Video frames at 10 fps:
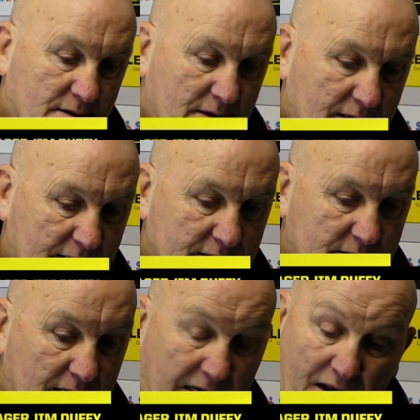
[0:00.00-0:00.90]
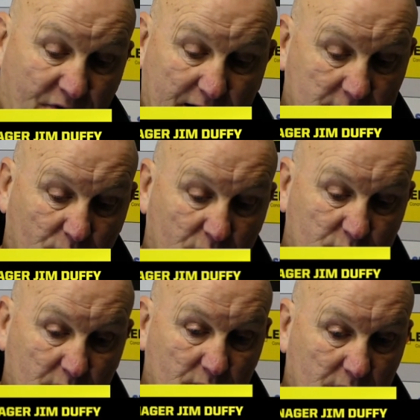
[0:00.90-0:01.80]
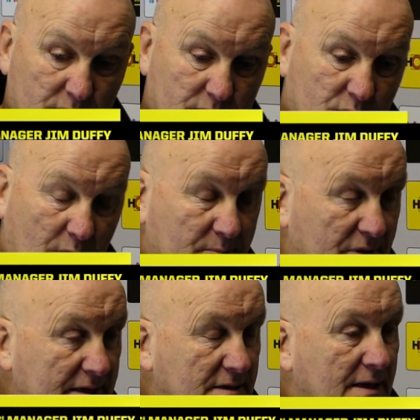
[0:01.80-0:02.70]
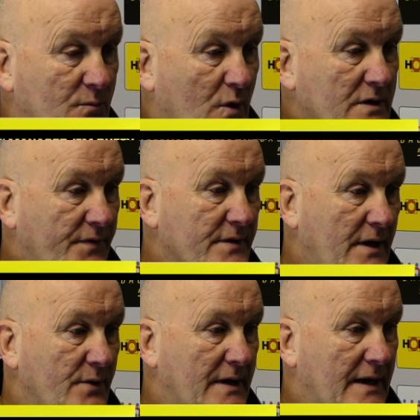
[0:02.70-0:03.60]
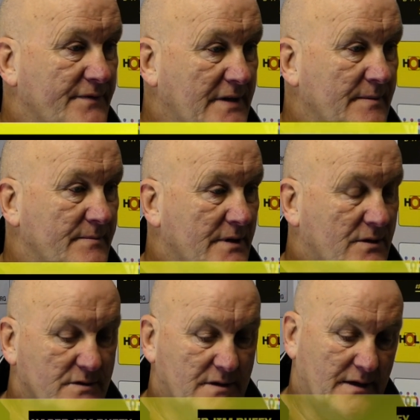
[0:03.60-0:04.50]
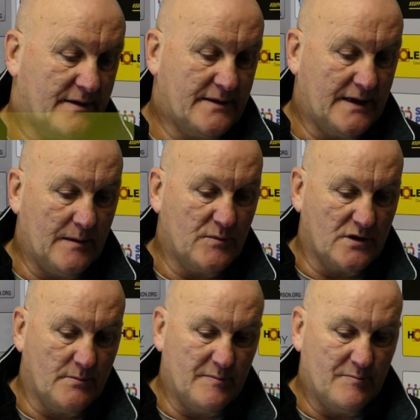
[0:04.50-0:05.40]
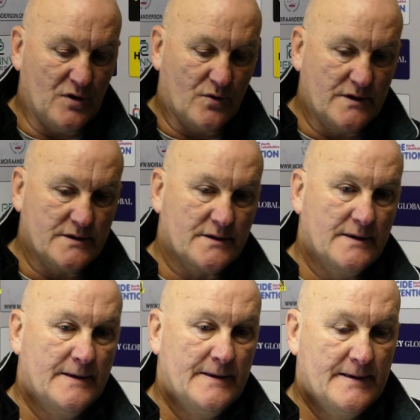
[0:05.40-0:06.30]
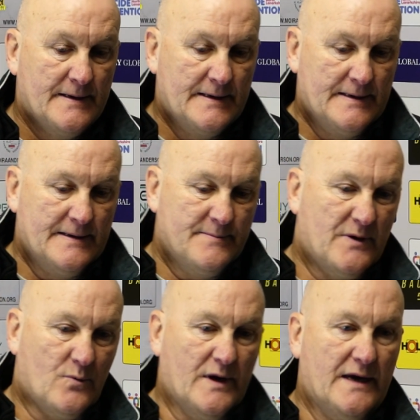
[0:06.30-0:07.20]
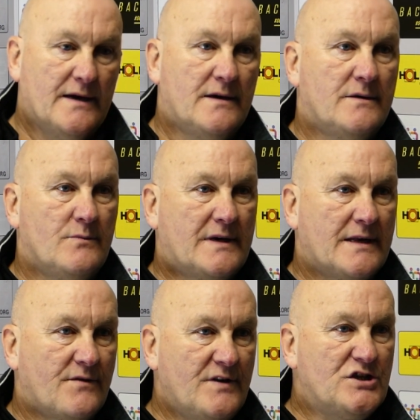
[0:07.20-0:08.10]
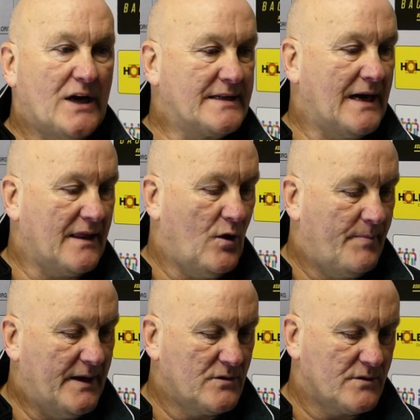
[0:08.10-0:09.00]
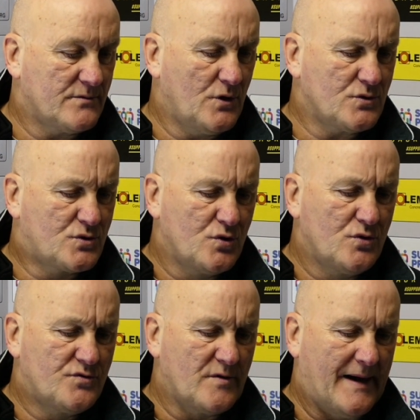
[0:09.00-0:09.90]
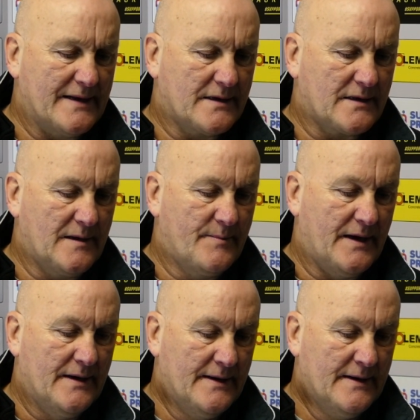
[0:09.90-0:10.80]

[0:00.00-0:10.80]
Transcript: and I think, to be honest, we were quite pleased again, 1-0 down at half time, because I think the game could have been beyond us. But we kind of rejigged it a little bit, not too dramatically, but